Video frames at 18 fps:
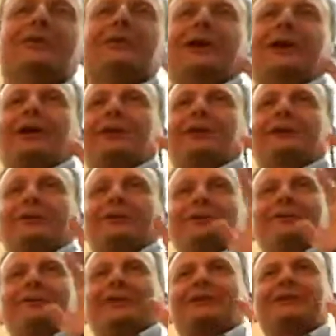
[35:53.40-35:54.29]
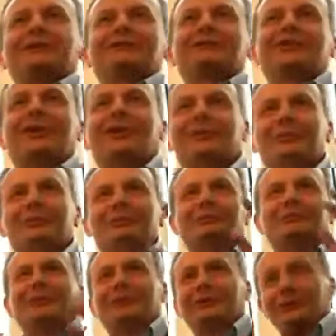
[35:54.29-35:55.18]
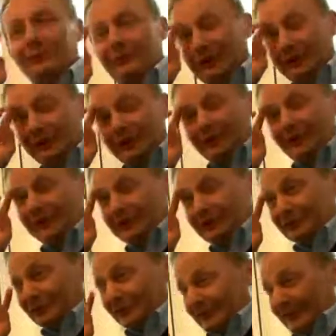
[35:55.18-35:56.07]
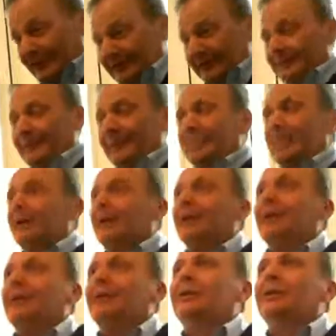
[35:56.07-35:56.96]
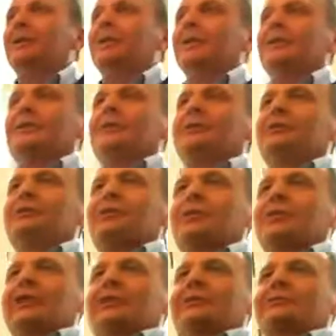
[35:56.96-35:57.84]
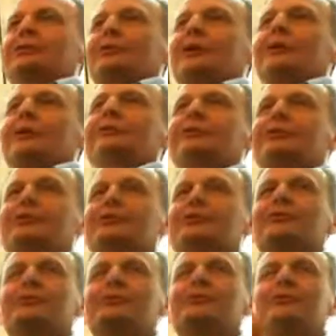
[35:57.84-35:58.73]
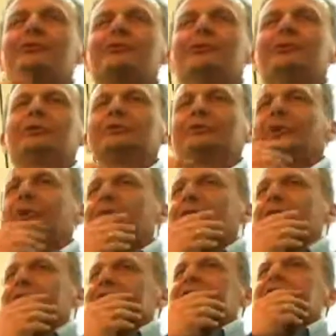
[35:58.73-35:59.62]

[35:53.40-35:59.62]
I have heard, never tried, but uh, we are going to do that, uh, you don't have to have two two levels.